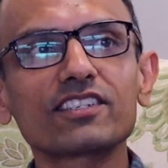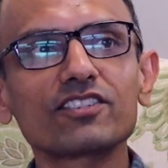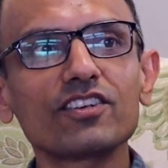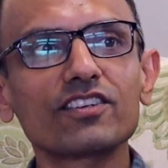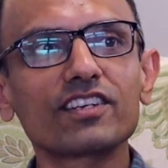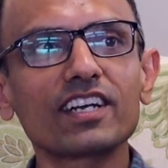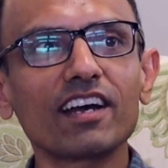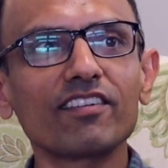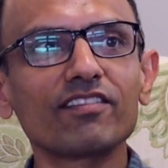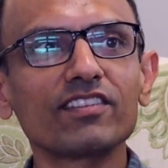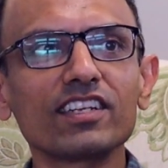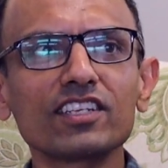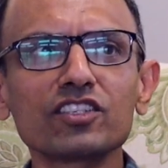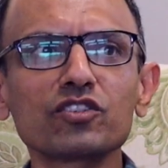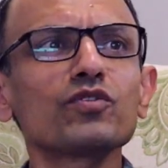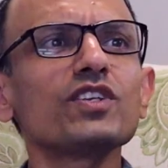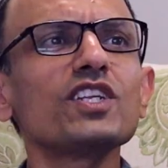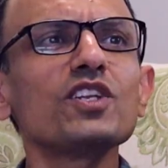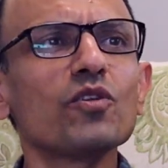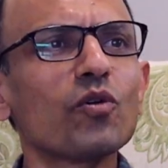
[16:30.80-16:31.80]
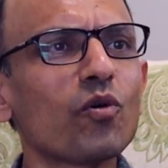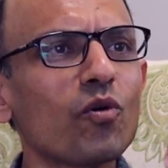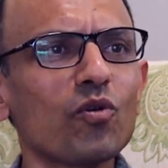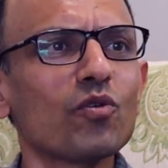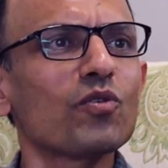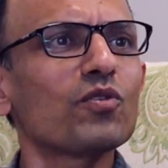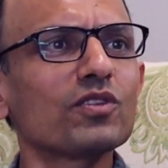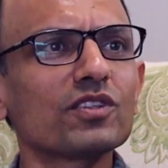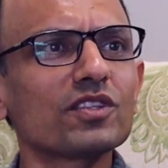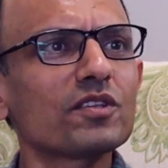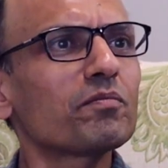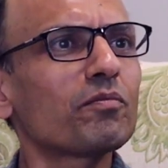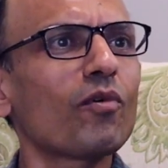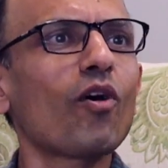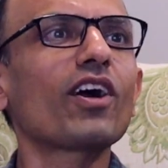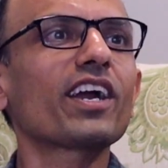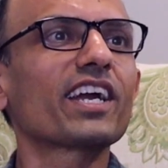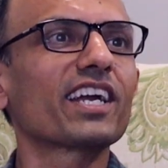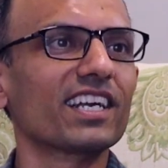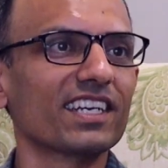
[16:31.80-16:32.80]
travelers, we know the
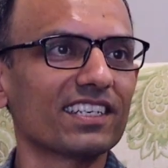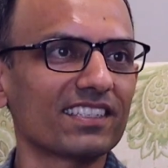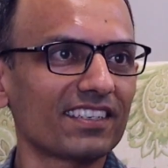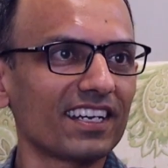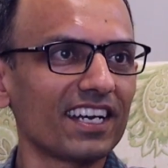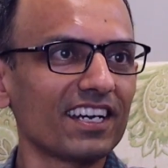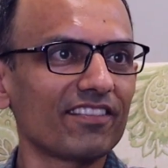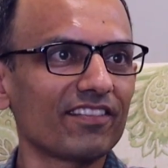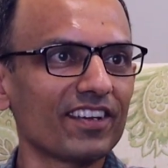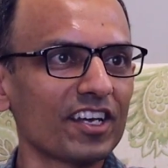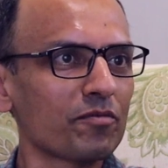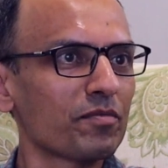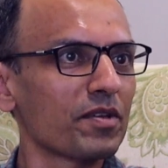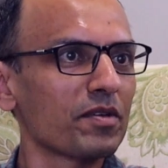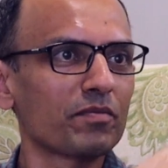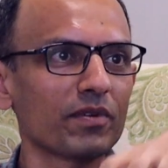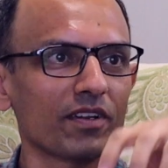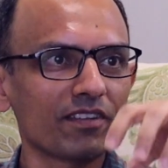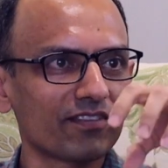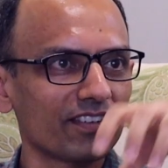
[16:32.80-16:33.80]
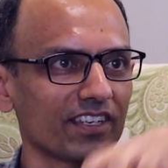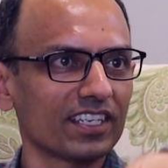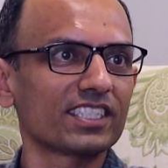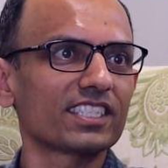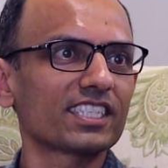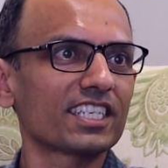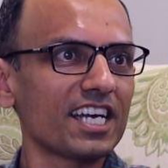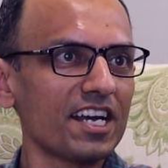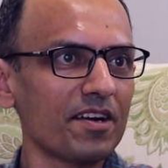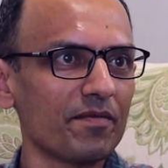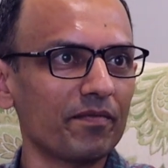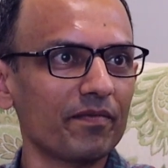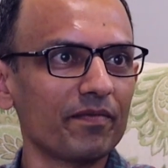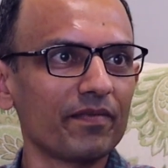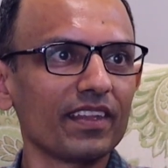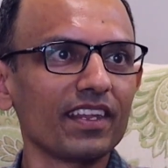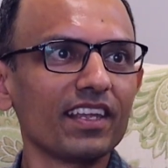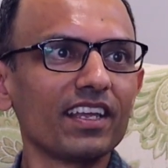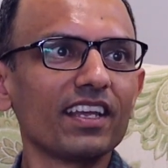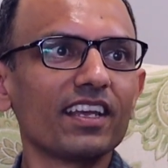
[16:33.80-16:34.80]
pockets, right, where people first come.
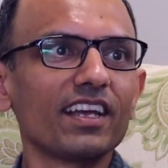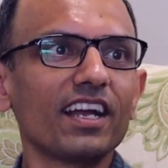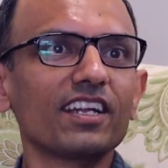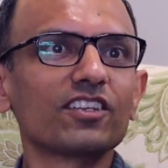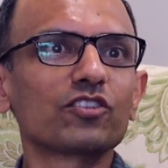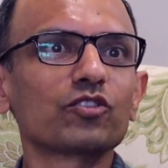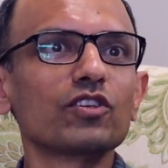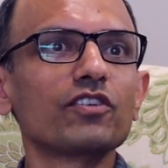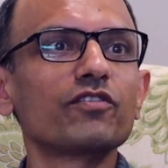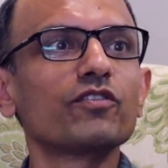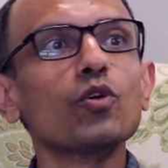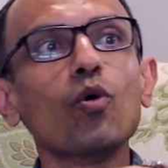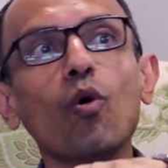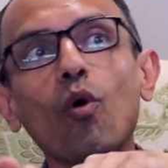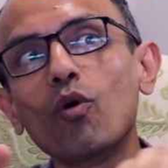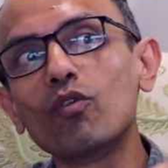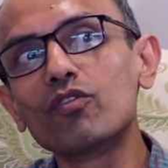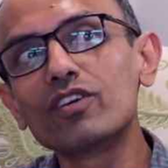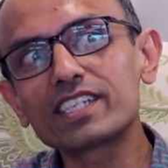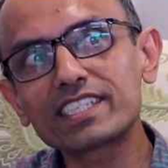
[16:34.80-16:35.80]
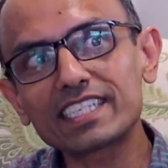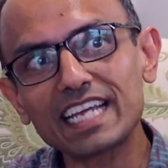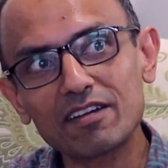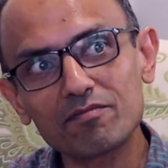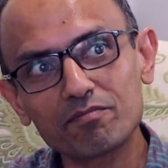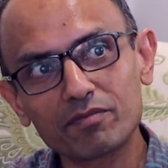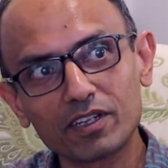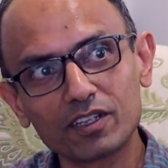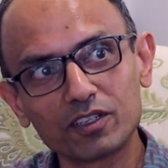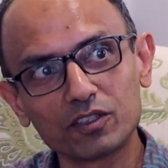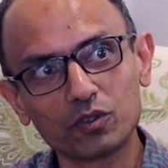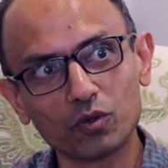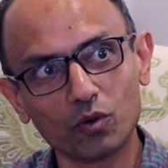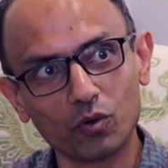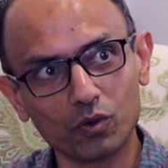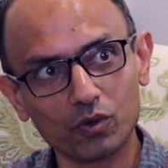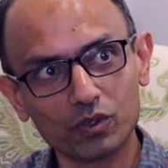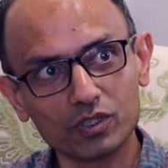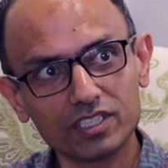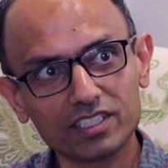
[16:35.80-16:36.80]
And so if you oversample
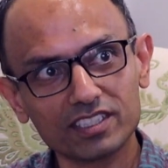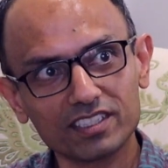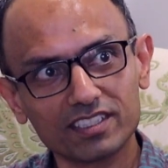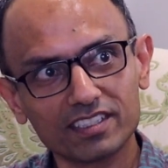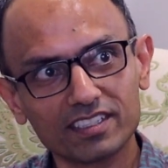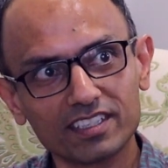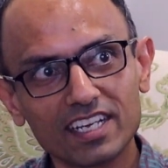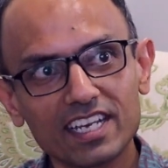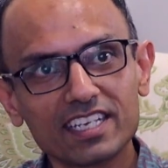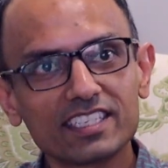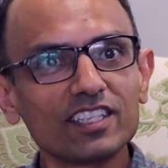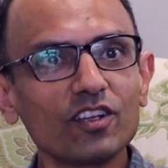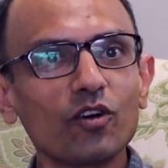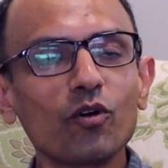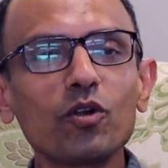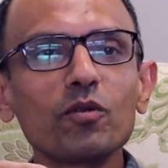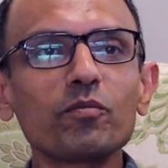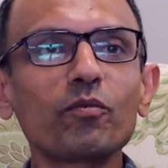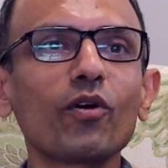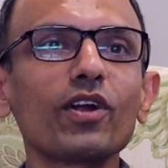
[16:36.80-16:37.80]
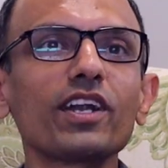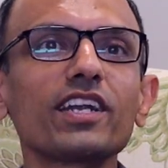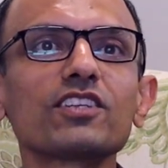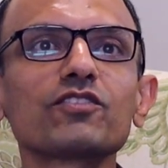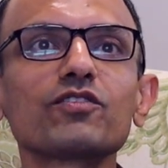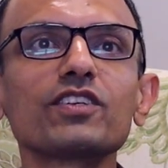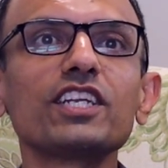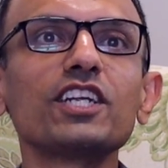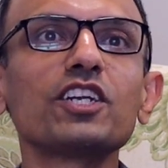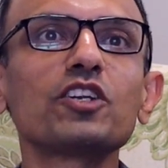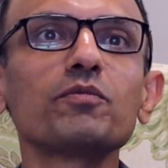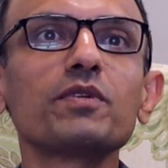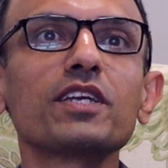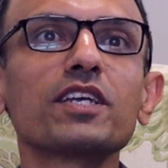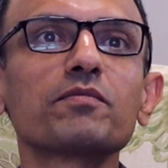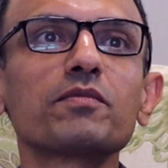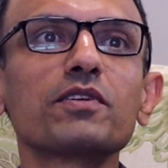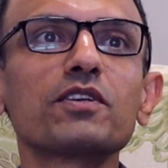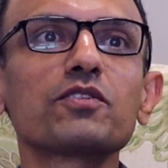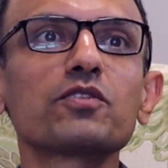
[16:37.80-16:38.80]
those, see, the whole point is we need to be
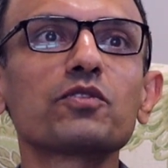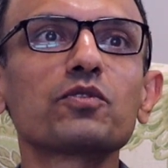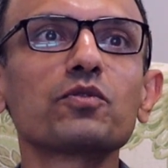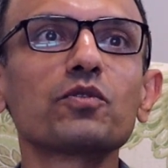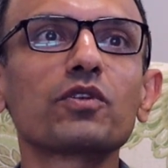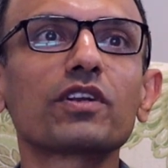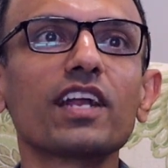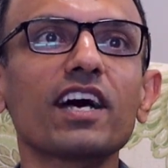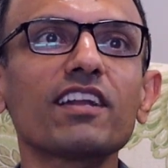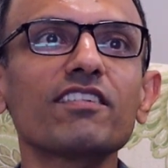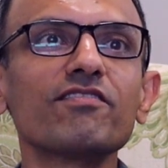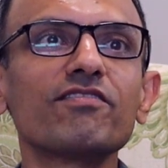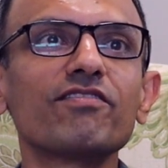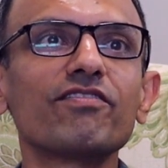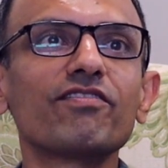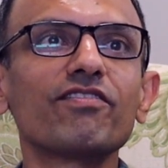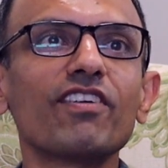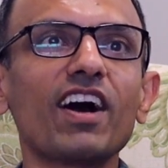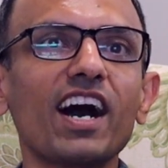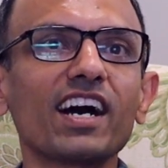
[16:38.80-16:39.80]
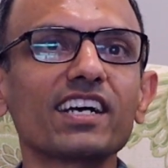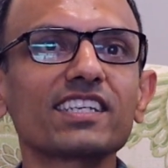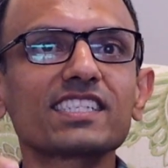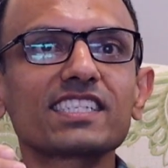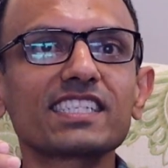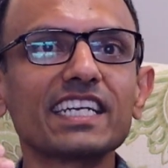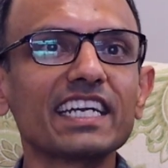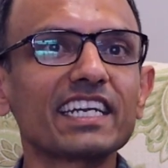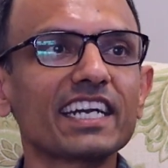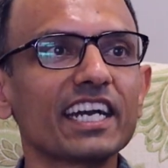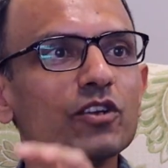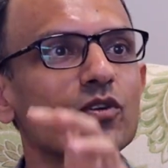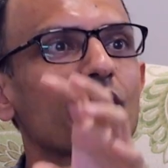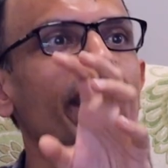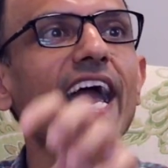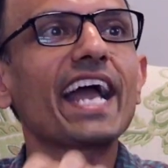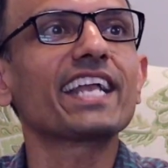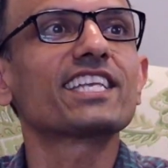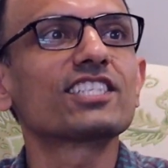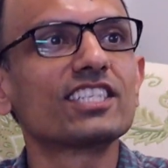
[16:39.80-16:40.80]
able to run fast and try to
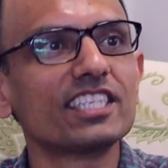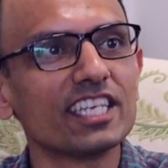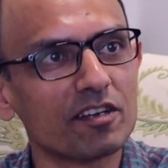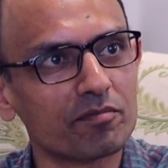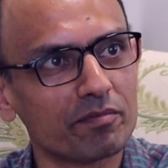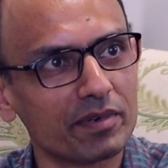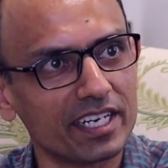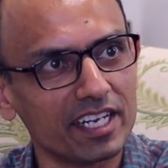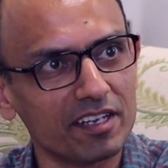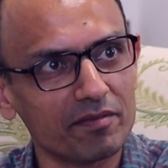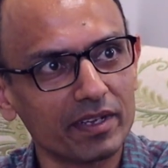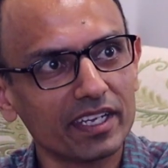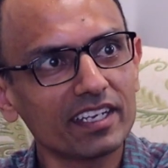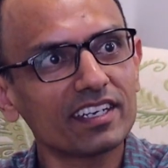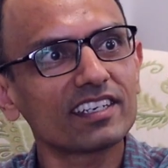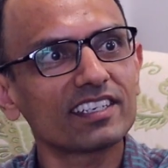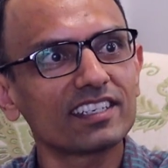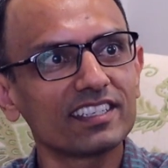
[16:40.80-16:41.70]
catch the epidemic.